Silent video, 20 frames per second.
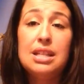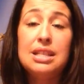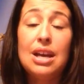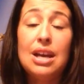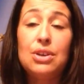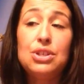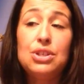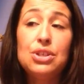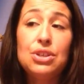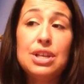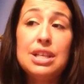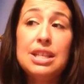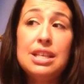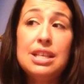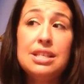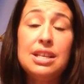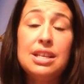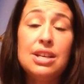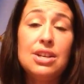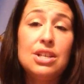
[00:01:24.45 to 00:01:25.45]
Now, during
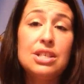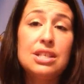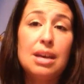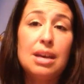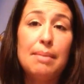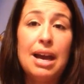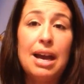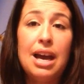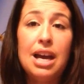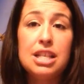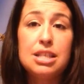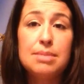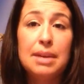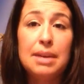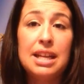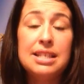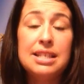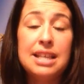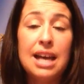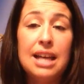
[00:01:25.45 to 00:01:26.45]
these years that my
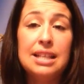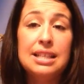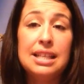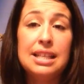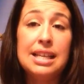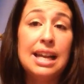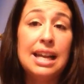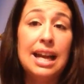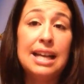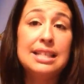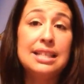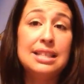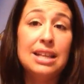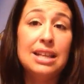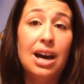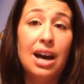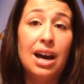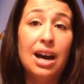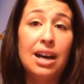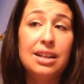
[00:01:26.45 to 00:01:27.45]
husband attended and I did
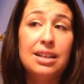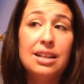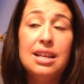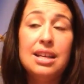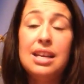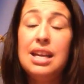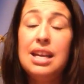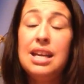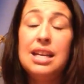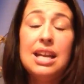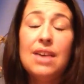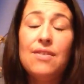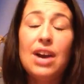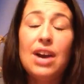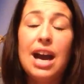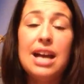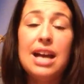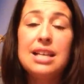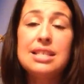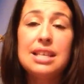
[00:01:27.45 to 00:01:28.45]
not, he never
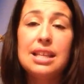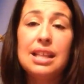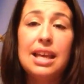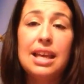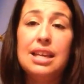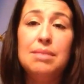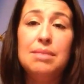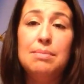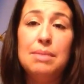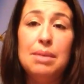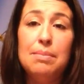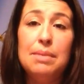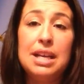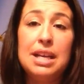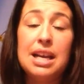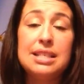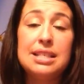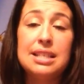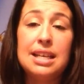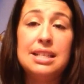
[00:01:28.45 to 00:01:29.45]
isolated me
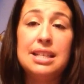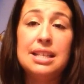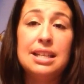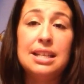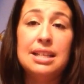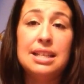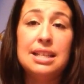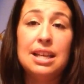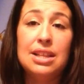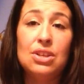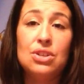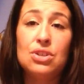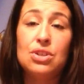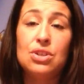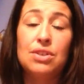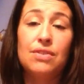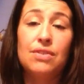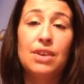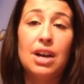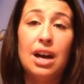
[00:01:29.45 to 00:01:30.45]
because I didn't attend the
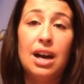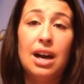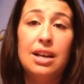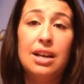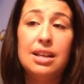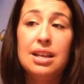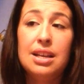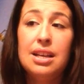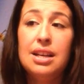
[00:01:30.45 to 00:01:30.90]
Church of God.